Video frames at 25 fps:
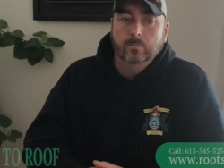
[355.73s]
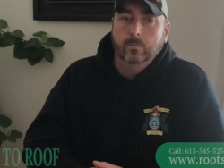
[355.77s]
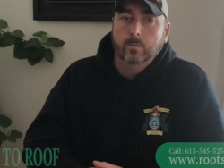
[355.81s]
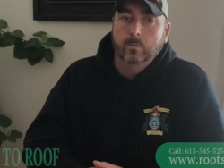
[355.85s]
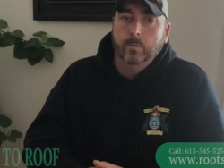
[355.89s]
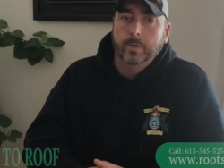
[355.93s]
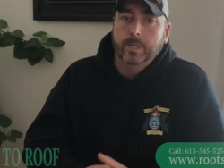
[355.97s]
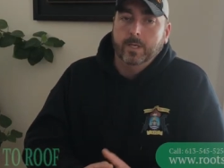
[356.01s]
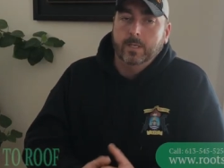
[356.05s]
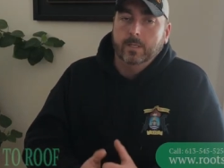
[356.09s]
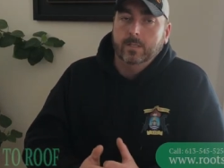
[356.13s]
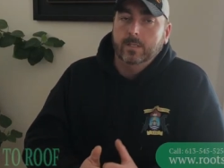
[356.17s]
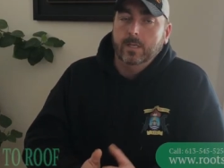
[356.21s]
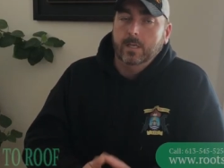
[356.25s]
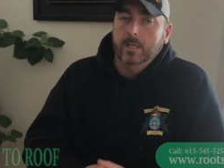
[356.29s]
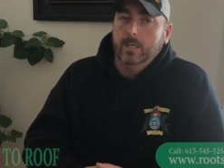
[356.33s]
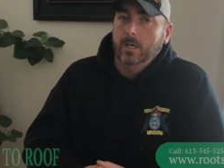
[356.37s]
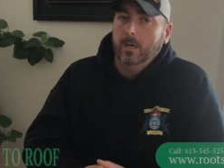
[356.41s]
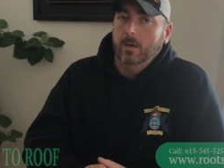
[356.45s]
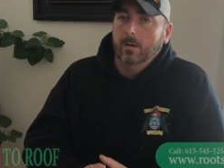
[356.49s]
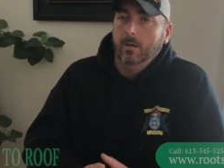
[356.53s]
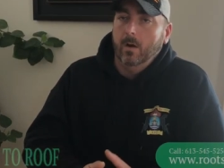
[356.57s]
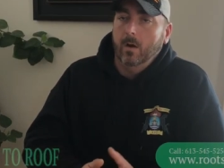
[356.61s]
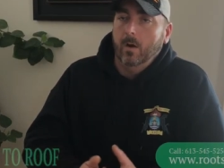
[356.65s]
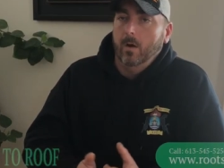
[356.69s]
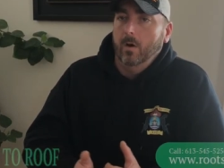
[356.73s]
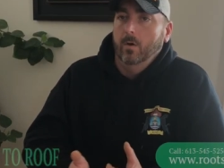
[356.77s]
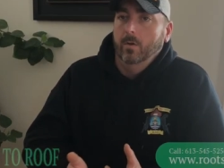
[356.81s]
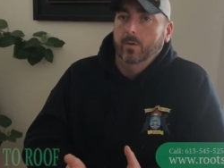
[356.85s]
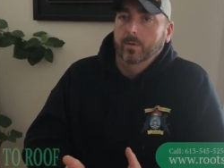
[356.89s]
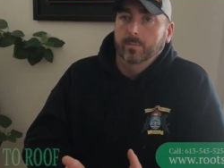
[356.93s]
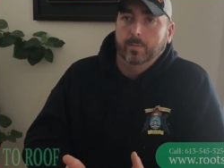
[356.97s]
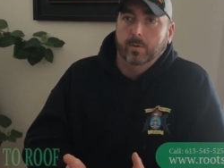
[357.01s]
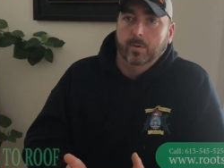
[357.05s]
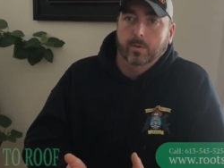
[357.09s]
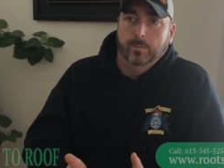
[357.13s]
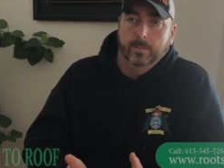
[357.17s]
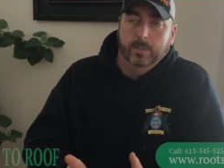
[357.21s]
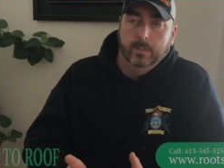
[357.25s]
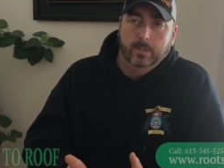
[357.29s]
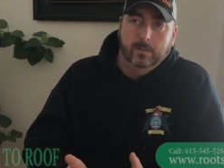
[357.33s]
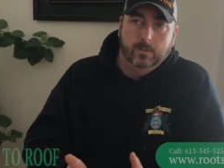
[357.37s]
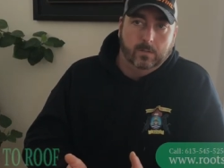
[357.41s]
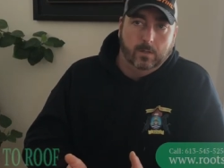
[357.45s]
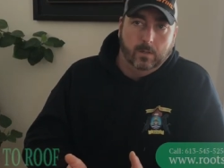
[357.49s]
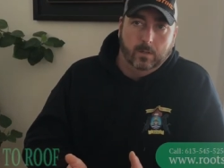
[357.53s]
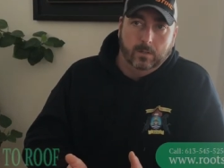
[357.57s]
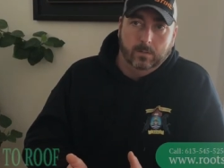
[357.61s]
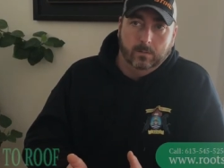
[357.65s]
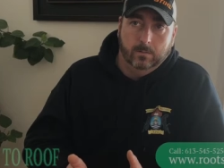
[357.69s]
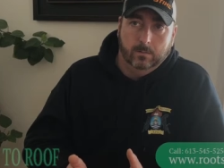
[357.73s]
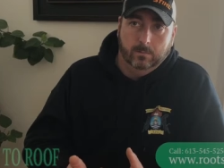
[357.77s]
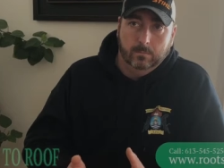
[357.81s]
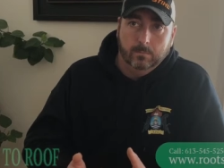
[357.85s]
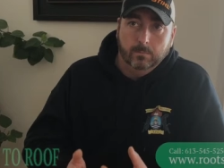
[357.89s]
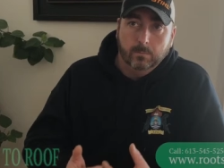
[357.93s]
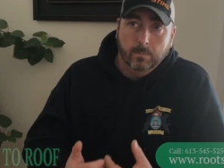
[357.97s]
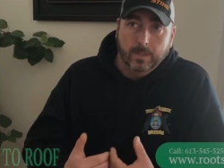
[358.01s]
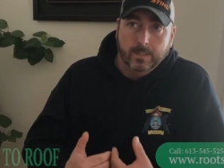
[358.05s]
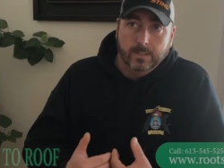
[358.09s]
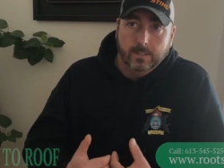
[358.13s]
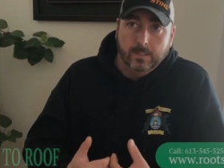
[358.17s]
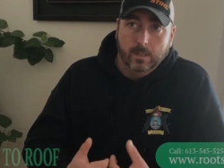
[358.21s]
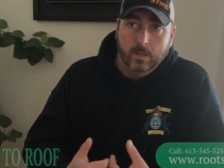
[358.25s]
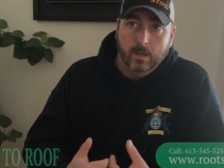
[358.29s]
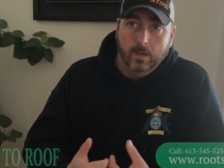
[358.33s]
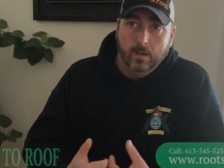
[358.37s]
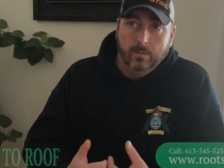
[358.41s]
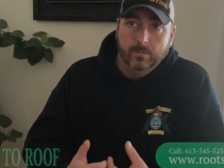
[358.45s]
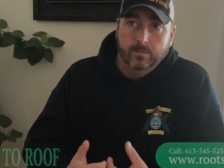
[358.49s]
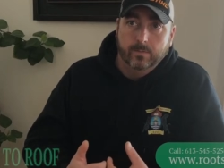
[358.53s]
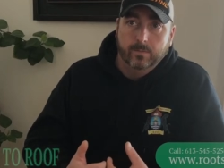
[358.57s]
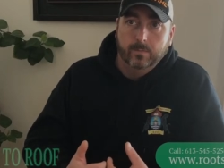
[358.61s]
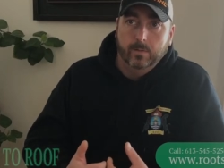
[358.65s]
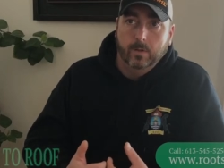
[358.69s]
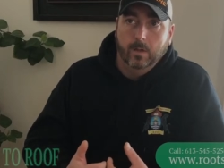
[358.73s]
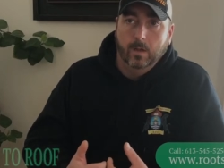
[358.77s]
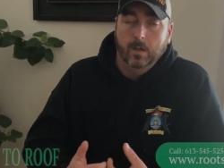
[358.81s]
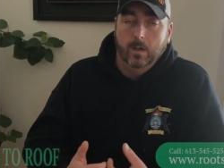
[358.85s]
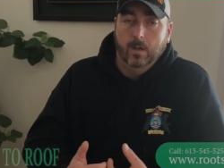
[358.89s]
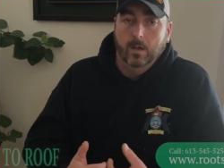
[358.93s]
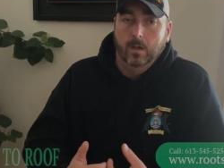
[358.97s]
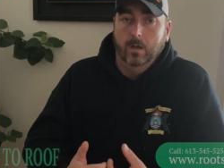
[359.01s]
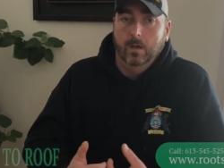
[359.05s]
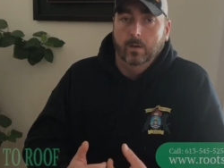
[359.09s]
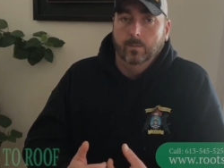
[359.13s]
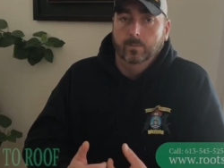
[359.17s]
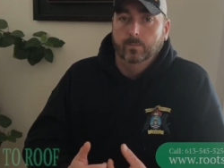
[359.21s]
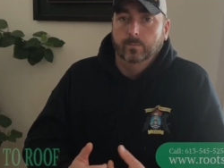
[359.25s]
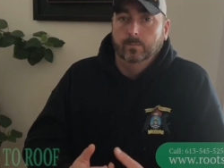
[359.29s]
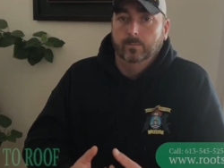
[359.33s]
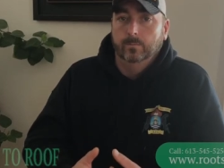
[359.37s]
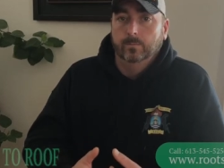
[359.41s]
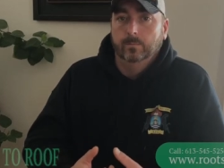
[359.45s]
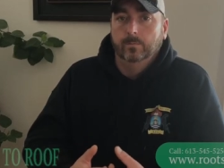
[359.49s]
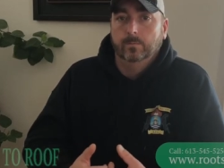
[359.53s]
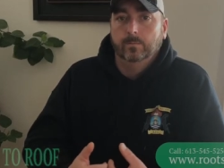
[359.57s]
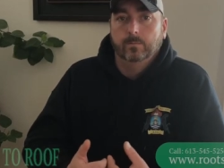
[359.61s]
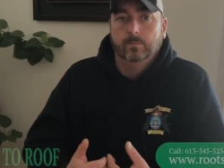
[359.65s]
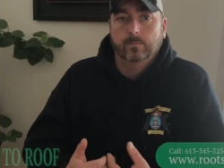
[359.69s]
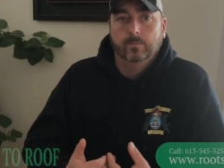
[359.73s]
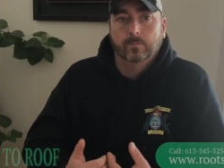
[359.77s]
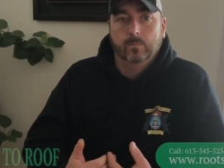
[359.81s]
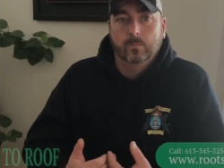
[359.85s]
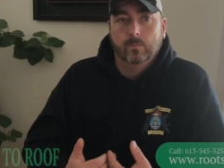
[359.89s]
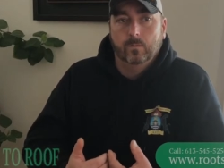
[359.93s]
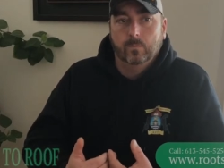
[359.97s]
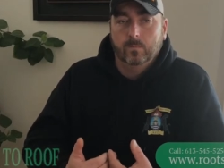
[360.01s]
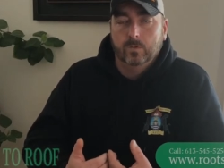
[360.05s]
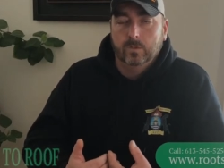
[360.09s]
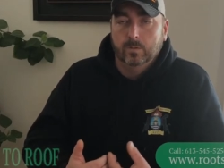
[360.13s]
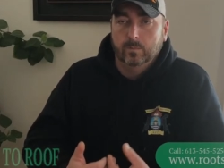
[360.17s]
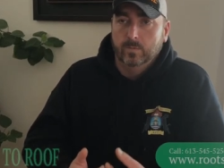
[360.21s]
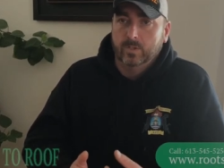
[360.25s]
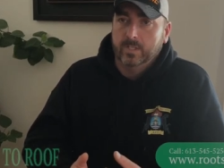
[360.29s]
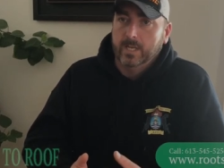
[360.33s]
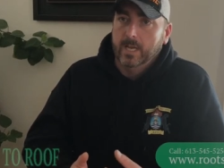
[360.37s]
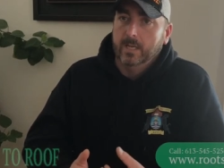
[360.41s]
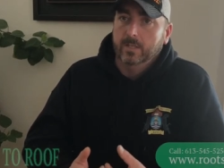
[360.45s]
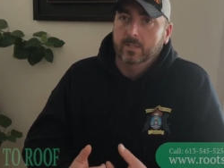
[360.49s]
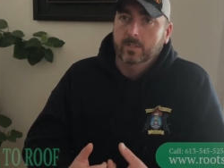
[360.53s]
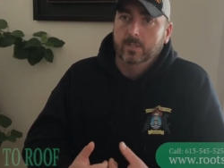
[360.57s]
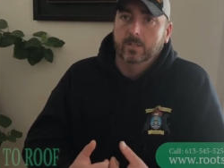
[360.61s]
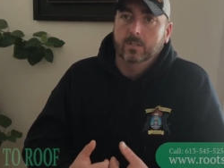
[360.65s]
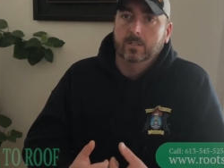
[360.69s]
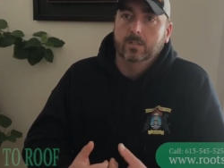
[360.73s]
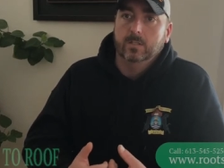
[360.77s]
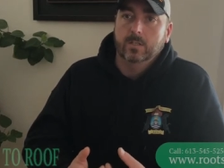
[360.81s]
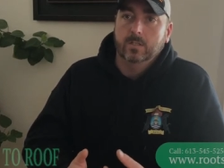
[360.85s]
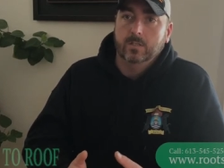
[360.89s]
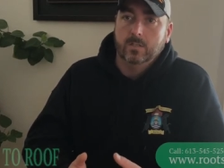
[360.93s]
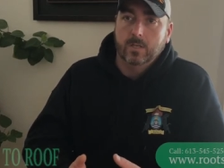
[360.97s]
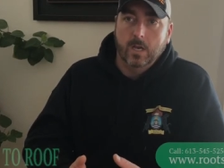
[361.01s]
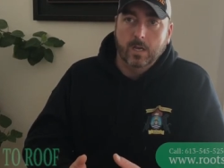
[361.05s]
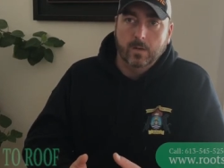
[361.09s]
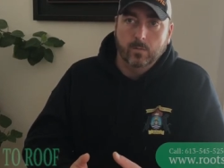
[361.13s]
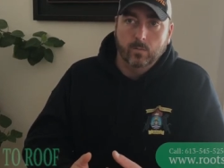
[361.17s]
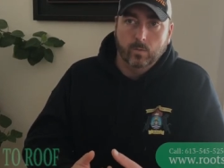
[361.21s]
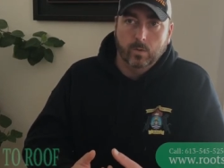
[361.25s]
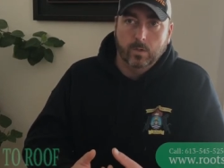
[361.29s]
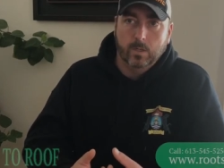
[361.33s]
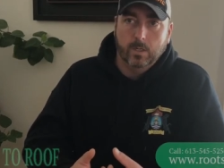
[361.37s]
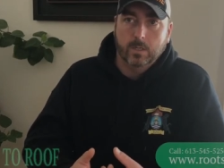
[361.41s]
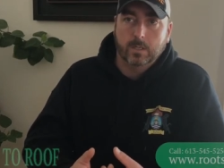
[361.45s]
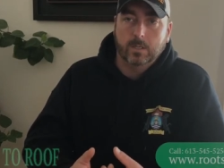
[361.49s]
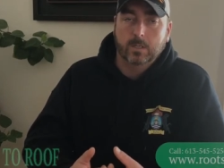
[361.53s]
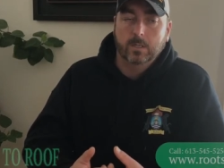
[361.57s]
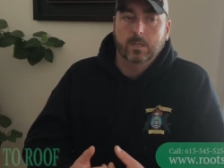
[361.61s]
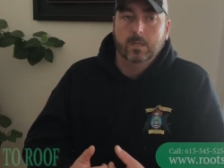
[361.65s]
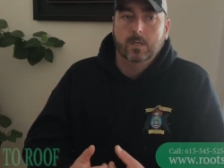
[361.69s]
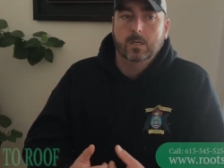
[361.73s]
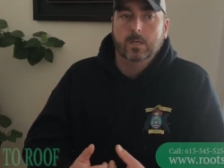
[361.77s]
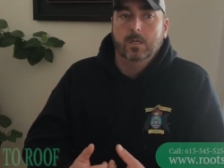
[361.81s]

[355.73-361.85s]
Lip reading: We can take care of all the permits myself. Some sketches, design work,